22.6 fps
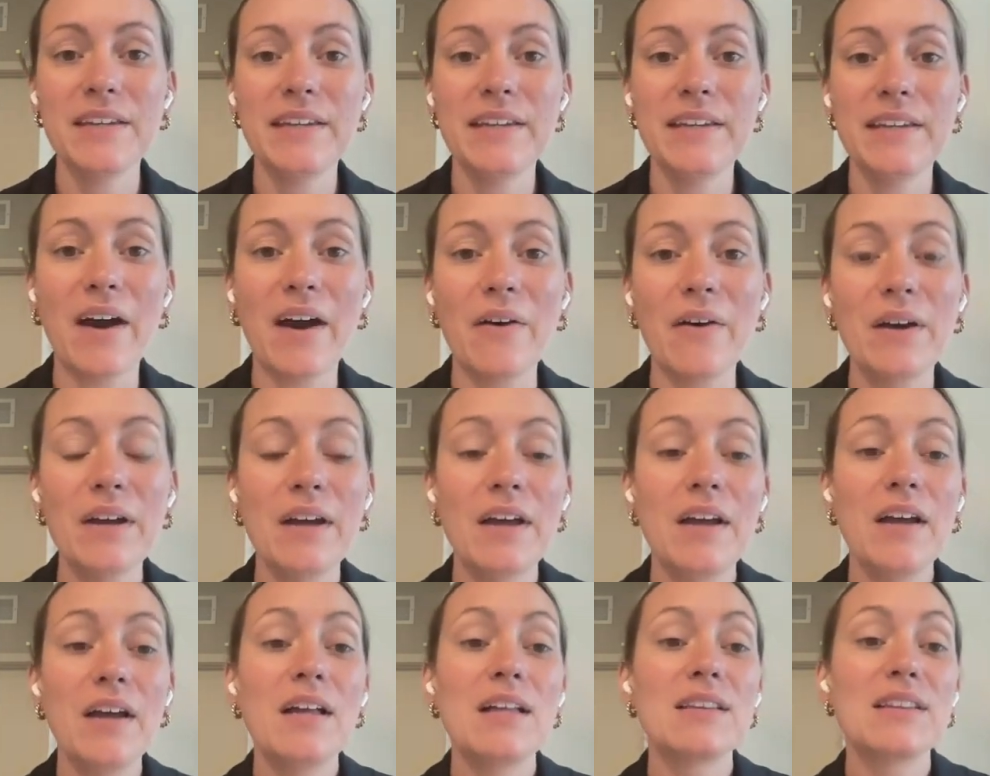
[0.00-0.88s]
Now,
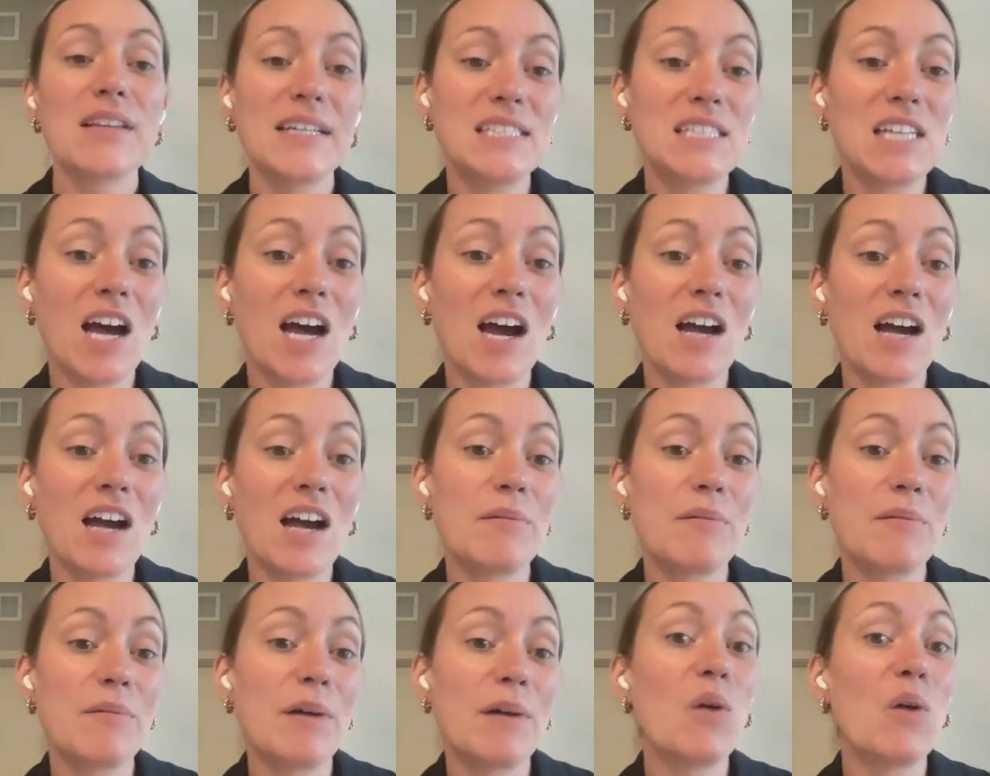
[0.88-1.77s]
let's talk
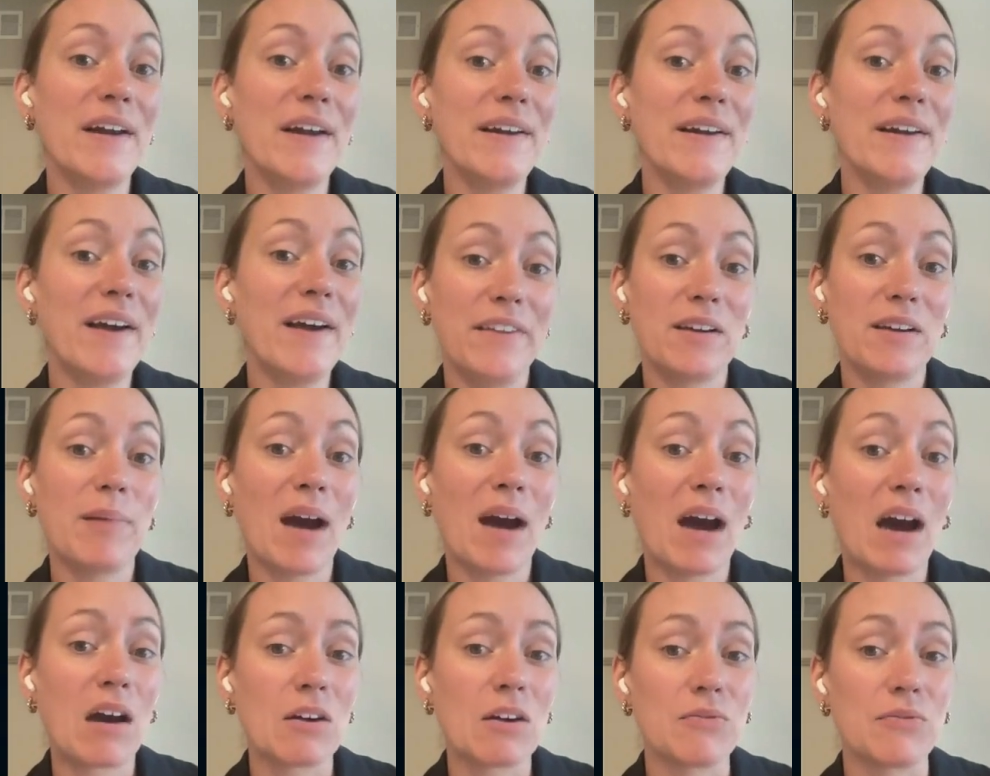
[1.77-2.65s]
about one other
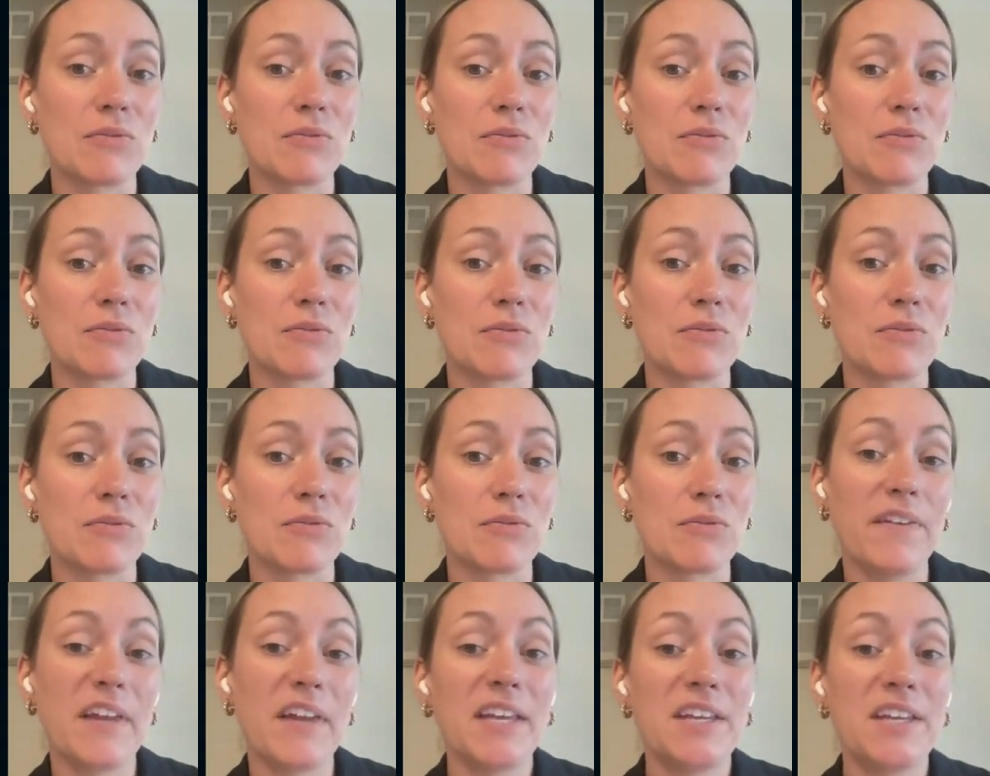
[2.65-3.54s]
powerful
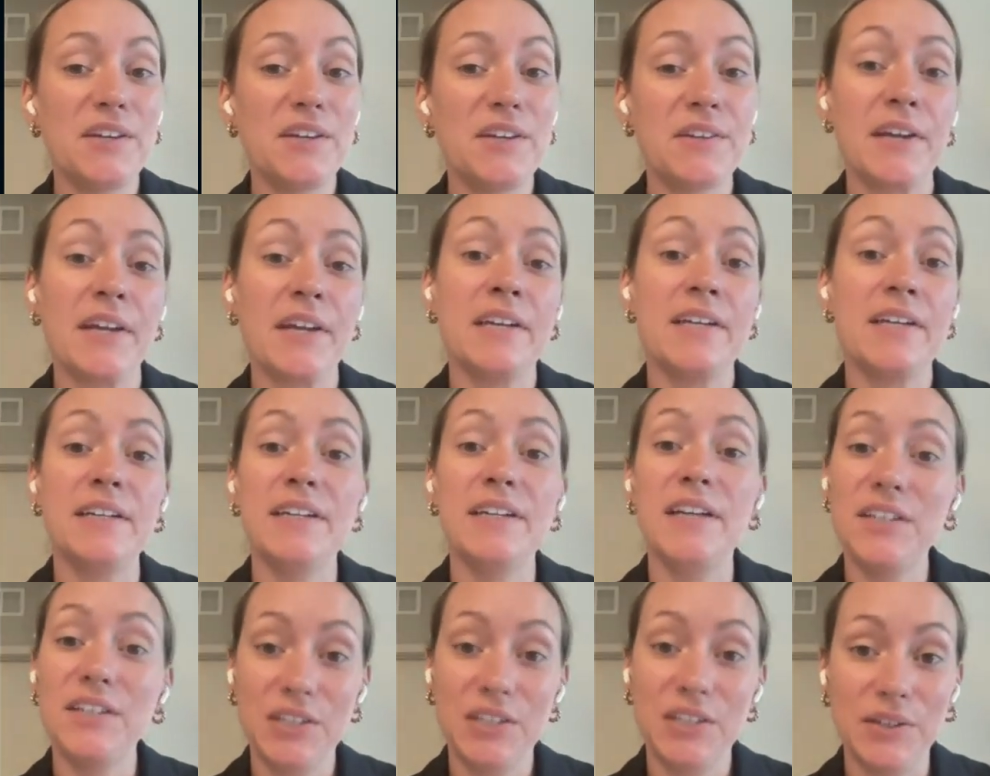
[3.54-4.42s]
tool that you
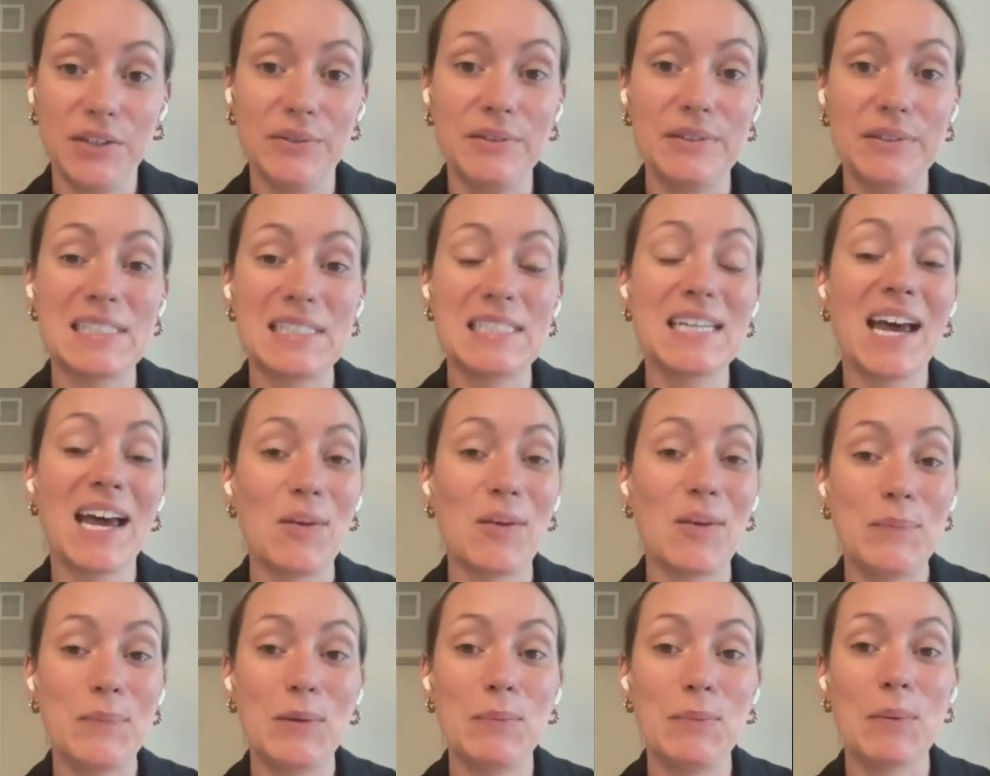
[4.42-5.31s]
can use to
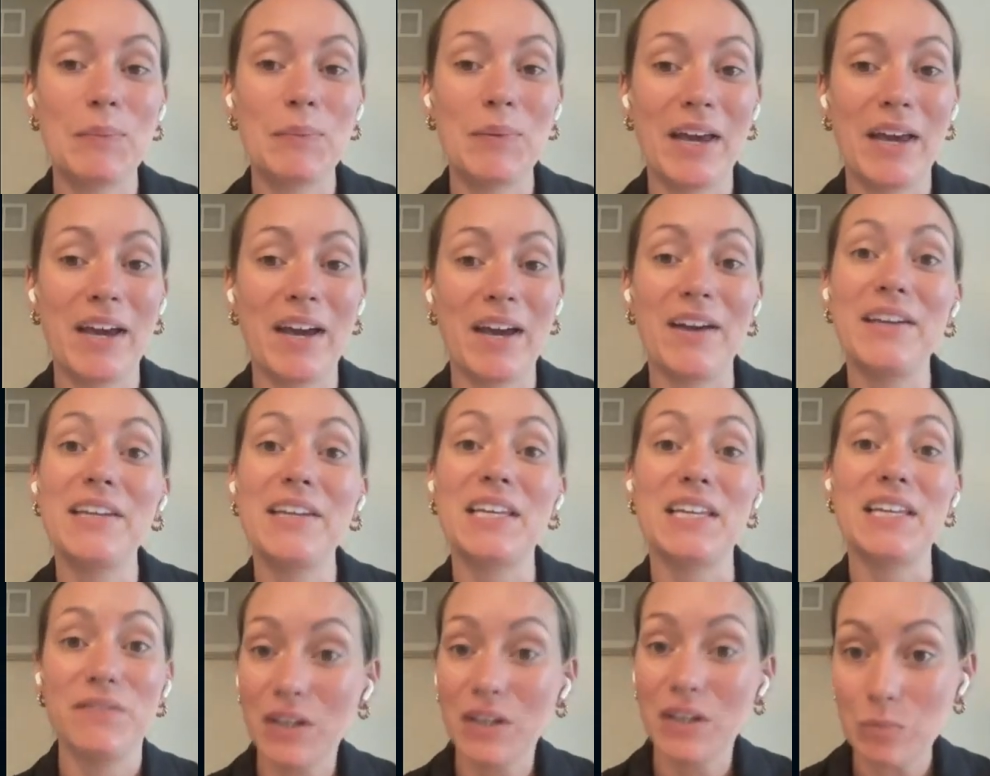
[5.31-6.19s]
help you
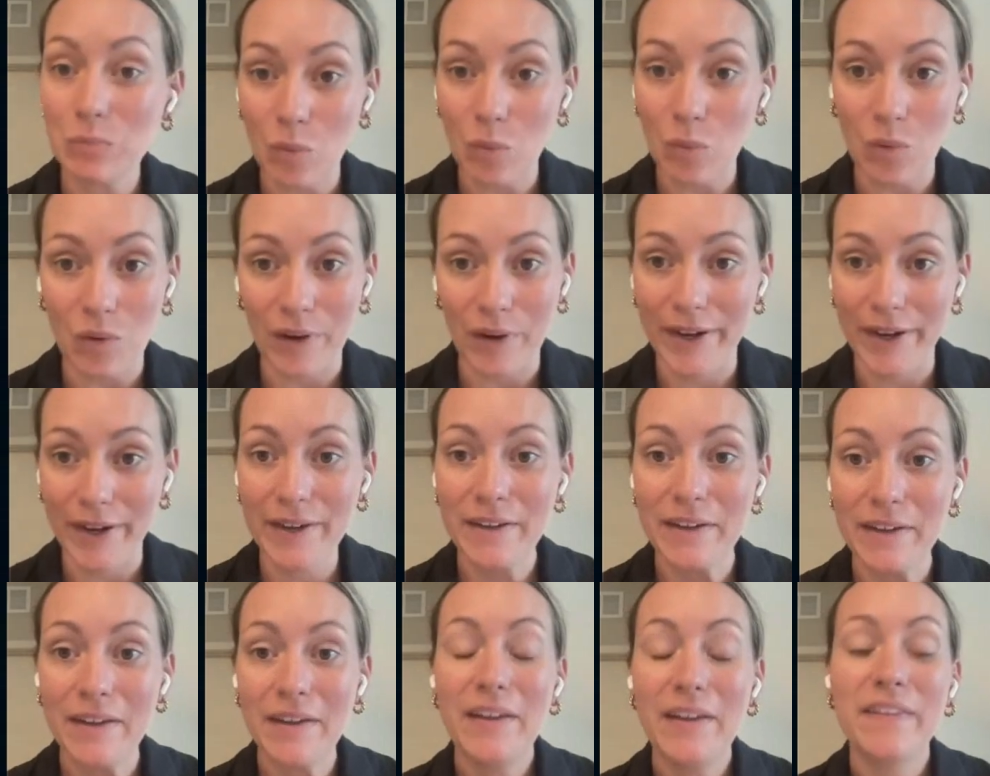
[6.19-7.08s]
prepare even
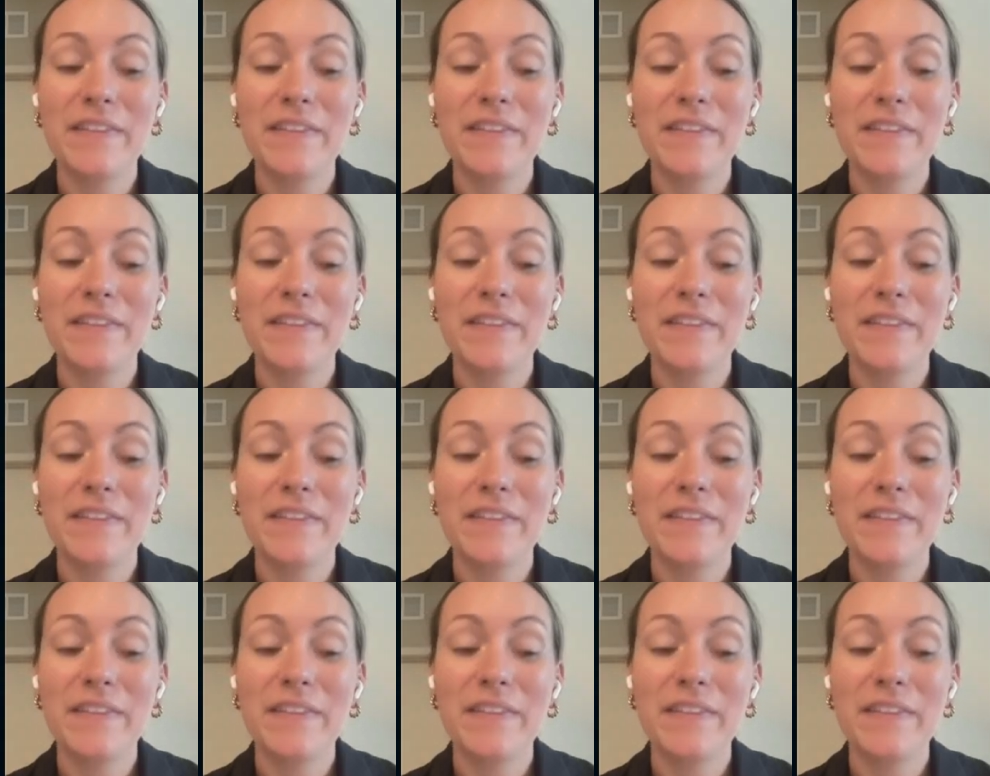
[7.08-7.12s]
more.